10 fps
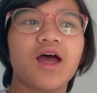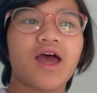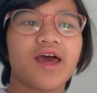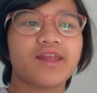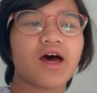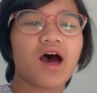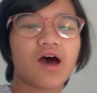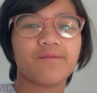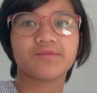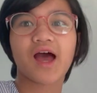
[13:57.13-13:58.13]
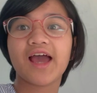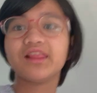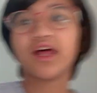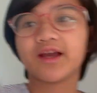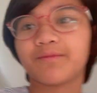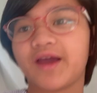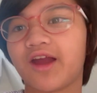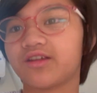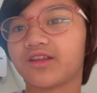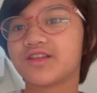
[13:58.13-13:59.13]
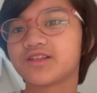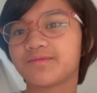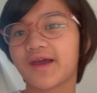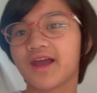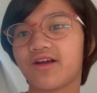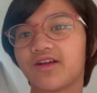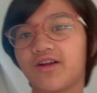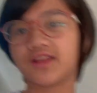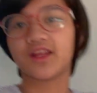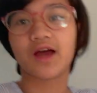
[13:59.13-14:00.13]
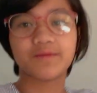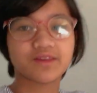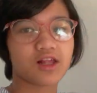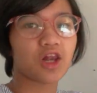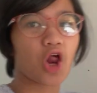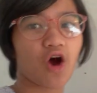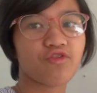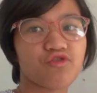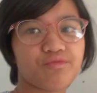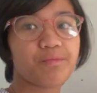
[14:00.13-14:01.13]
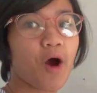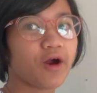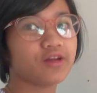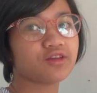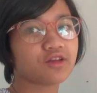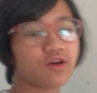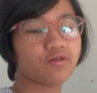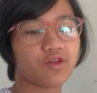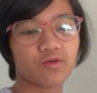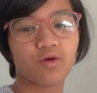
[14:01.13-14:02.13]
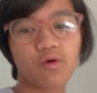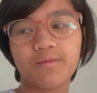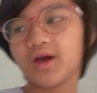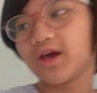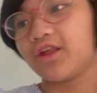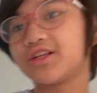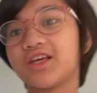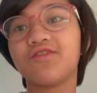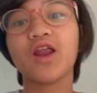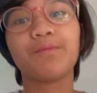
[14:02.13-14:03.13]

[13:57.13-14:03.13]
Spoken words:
And I like my area. This is my area right now. I'm in the loft part of the room. There's even a